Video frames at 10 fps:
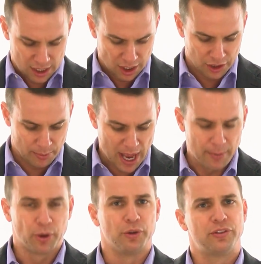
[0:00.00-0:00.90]
The
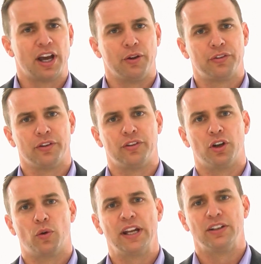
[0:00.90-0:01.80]
Bible tells us a
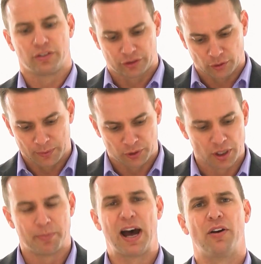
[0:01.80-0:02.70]
great
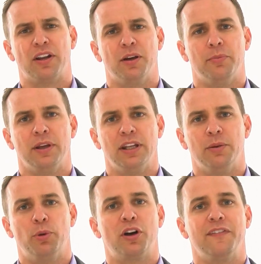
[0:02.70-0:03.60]
description about him in
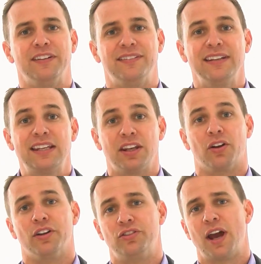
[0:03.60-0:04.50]
the book of
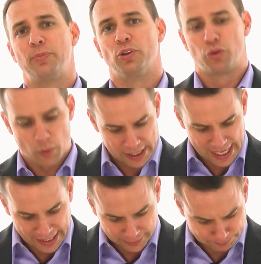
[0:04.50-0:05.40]
Ezekiel in chapter
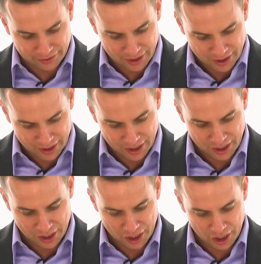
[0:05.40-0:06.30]
28.
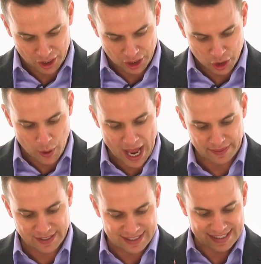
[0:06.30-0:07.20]
You
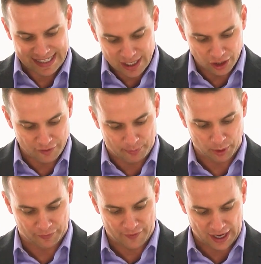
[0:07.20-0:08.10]
had the seal of
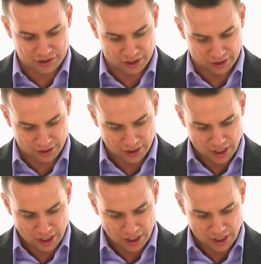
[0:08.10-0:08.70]
perfection,